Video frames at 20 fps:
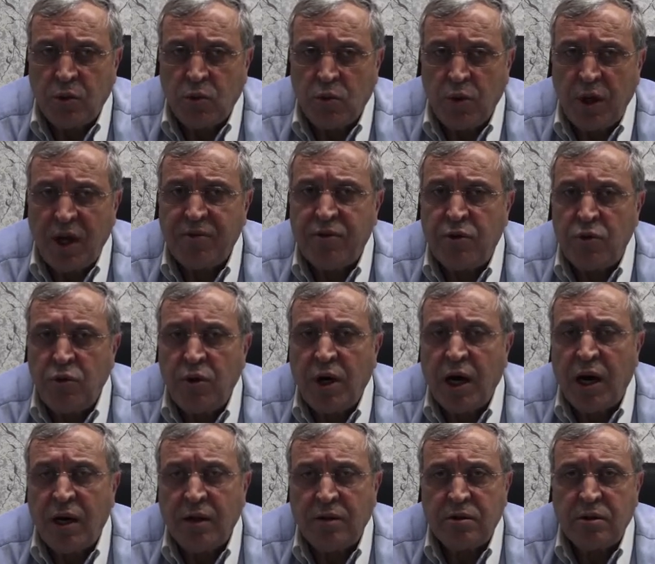We have two
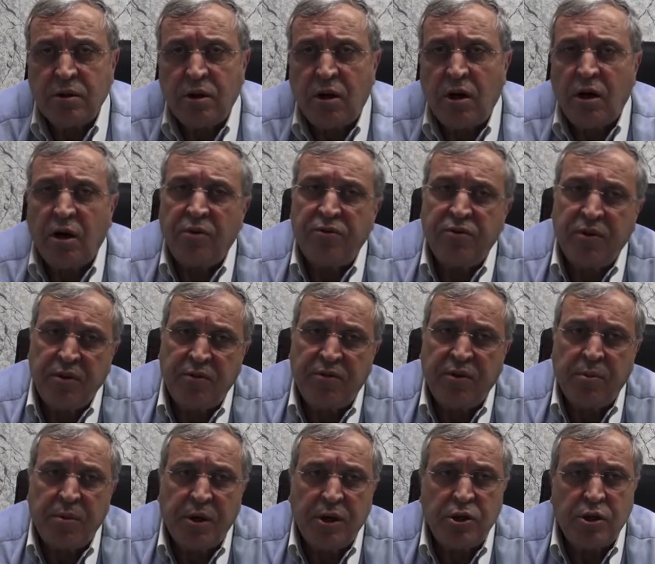kinds of
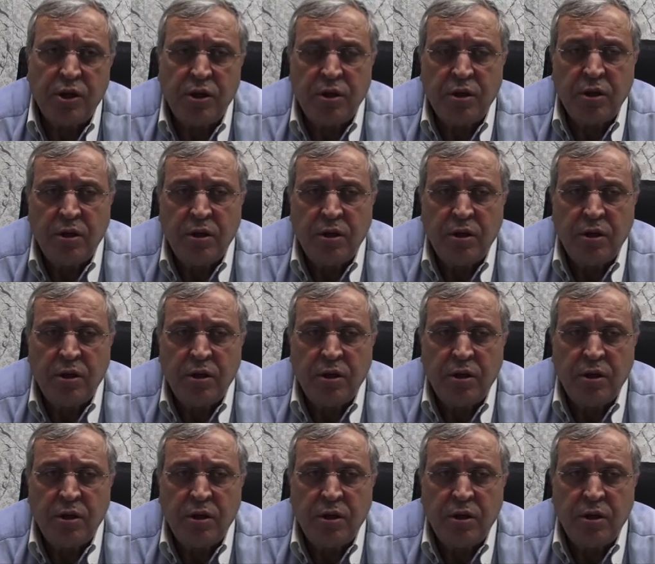inflammation.